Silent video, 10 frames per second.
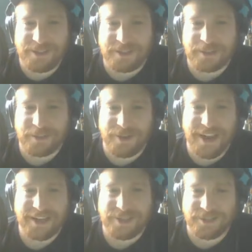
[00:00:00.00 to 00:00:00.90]
needs to
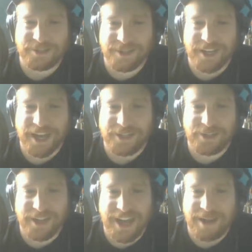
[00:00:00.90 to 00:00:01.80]
track his
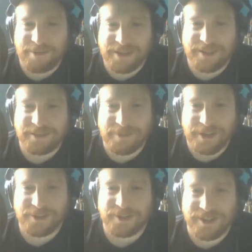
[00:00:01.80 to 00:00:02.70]
hygiene habits to
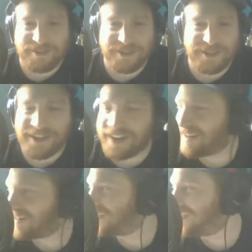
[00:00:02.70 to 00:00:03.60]
make sure that he's not
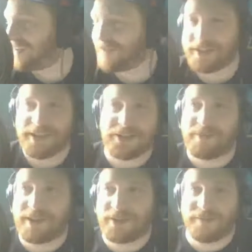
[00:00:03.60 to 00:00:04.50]
having a
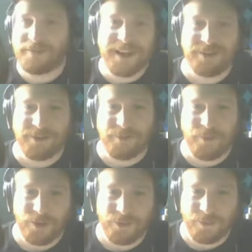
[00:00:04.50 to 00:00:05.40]
detrimental effect on
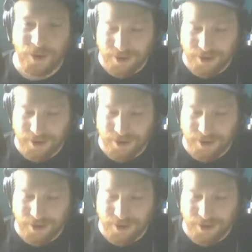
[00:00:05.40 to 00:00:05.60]
world water.